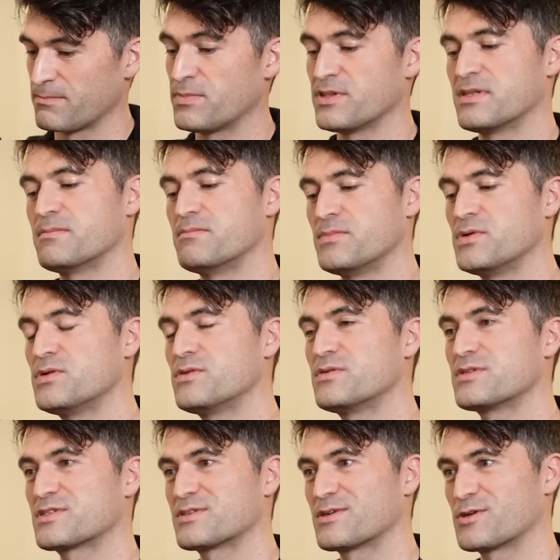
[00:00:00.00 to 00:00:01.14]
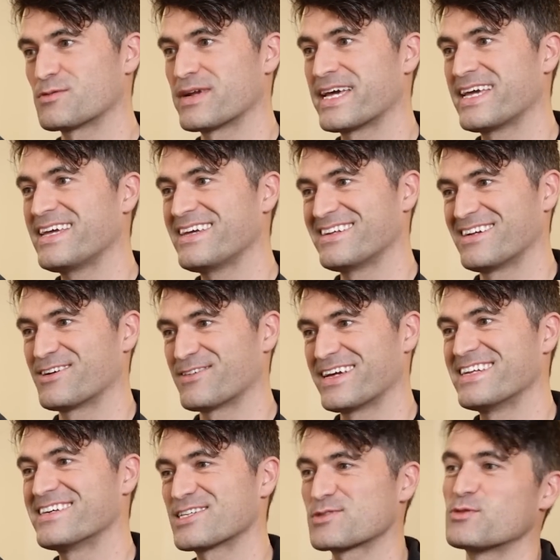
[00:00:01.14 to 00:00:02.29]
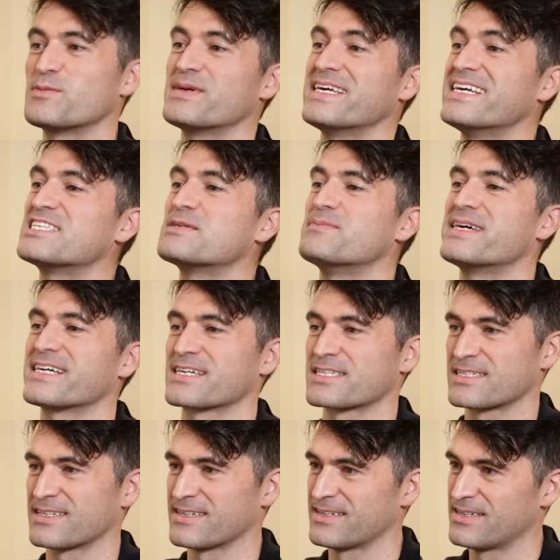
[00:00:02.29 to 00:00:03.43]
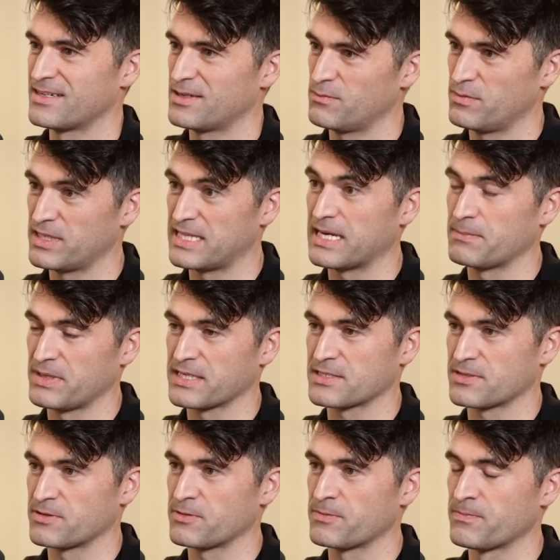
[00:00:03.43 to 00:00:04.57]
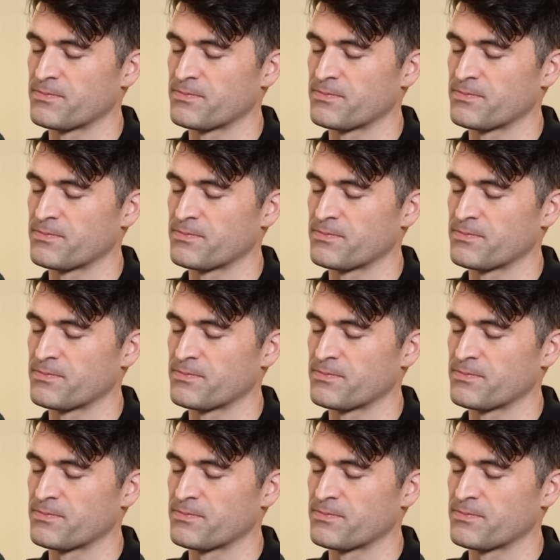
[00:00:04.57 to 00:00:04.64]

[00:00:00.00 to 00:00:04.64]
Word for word: but the Moon's gray grayness will be intermixed mm -hmm. with that pixel.